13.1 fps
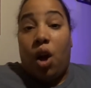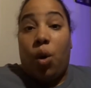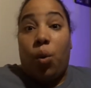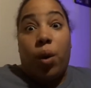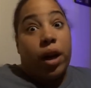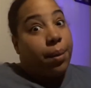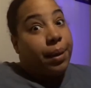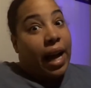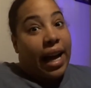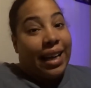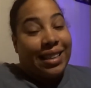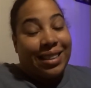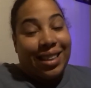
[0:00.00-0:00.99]
What up
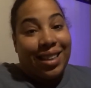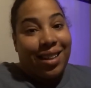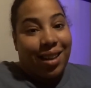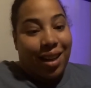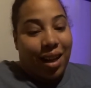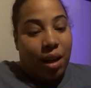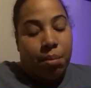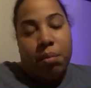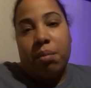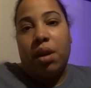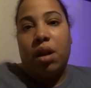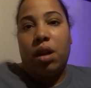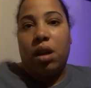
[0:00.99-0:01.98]
guys?
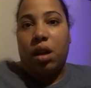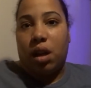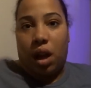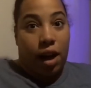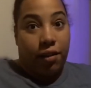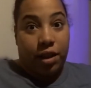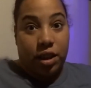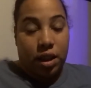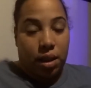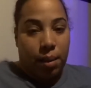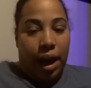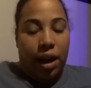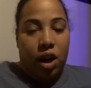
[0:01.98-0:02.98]
Obviously
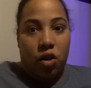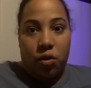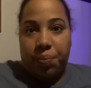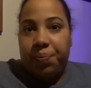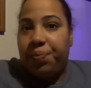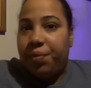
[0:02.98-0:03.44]
back home.